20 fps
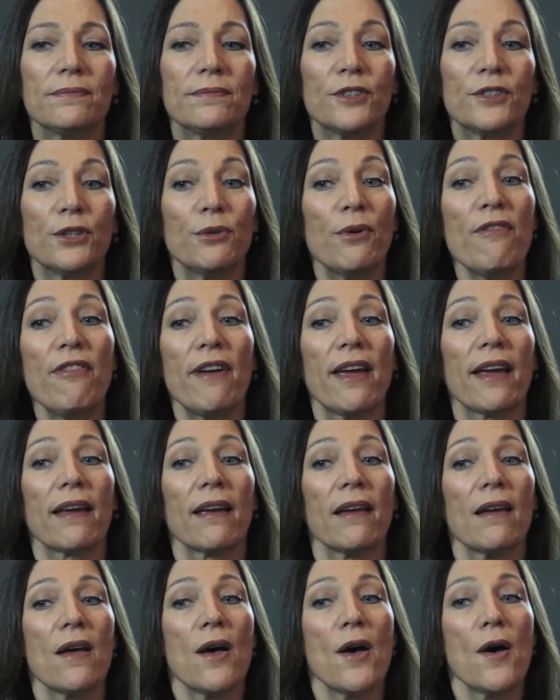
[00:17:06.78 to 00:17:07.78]
terrific.
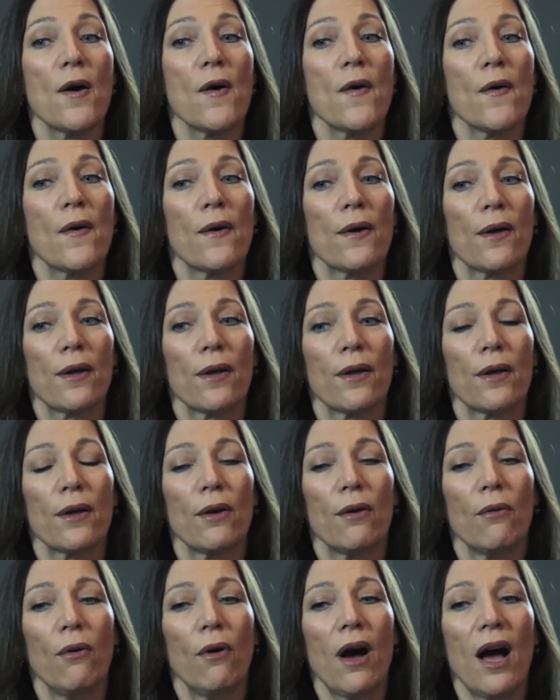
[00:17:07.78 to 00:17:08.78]

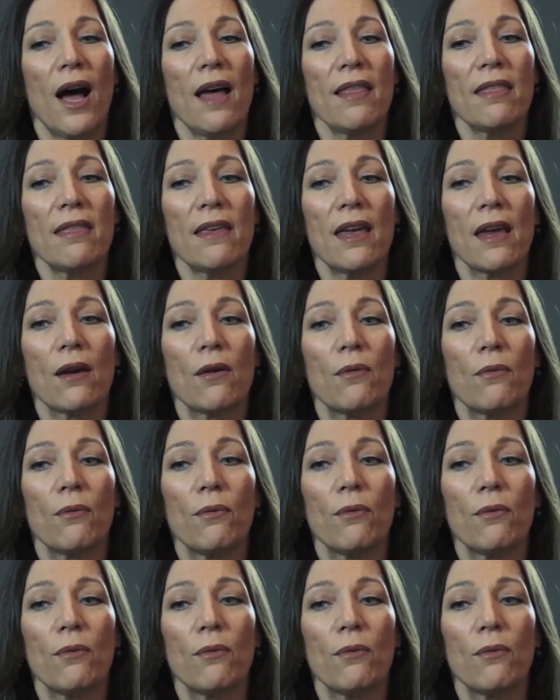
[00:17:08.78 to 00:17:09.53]
I think